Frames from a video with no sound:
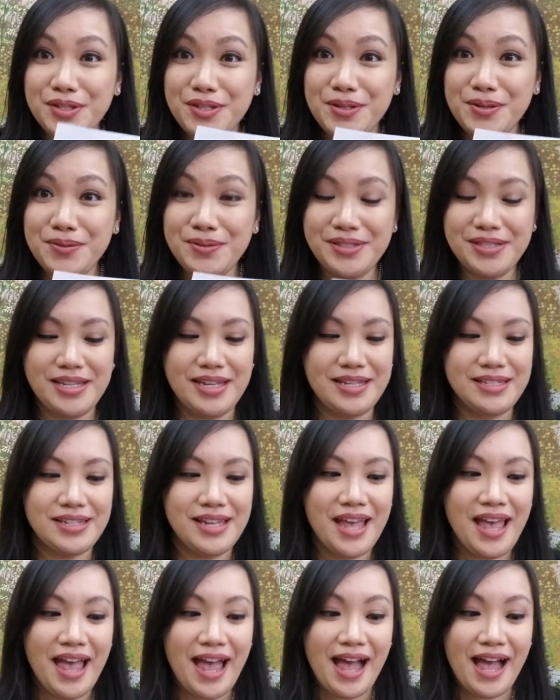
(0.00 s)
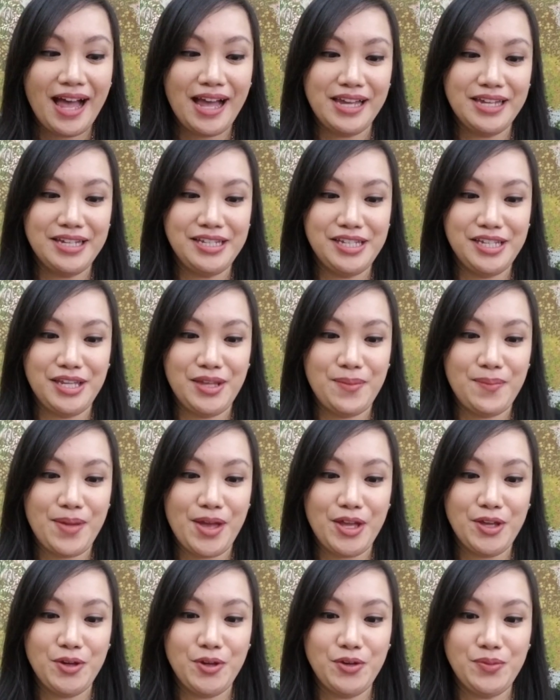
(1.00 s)
note says, "Hi Kim,
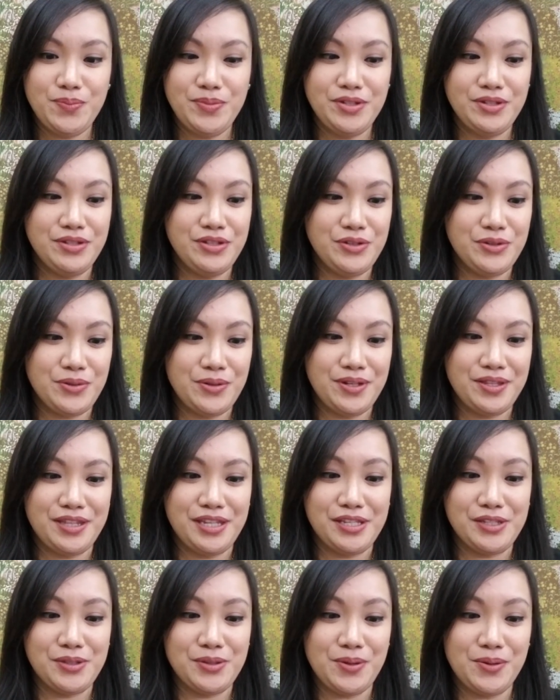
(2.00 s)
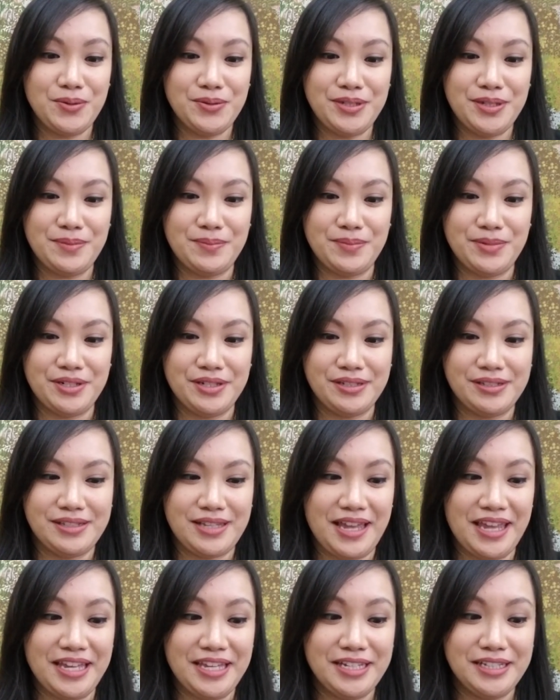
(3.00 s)
I hope you enjoy these golden books.
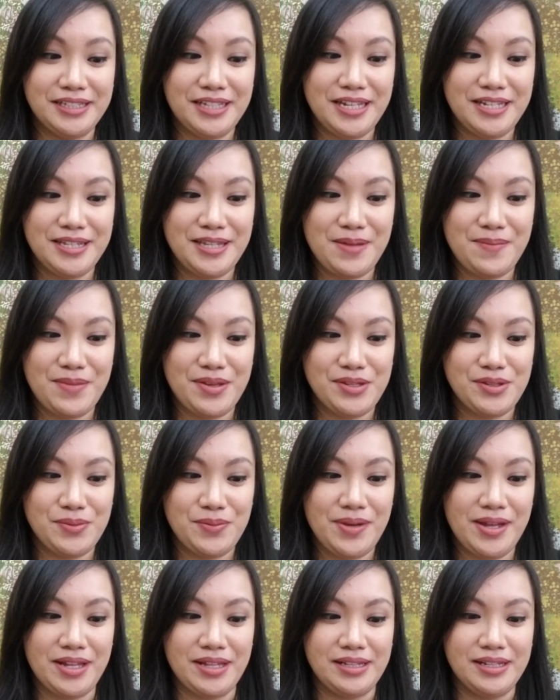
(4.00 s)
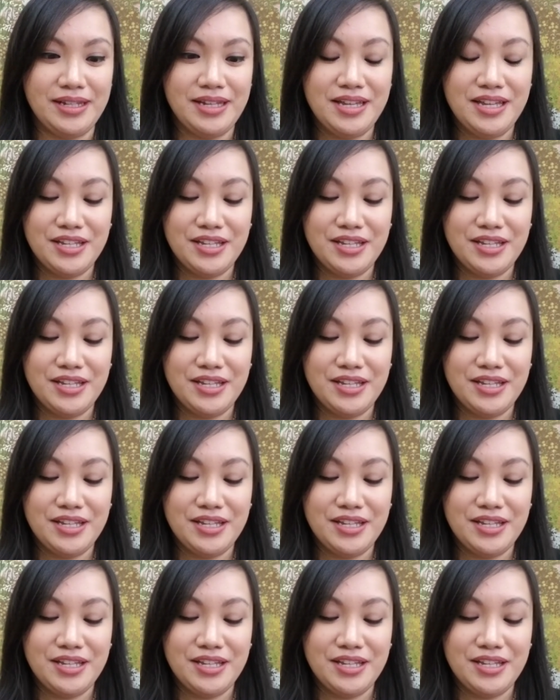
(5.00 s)
I collect them as well.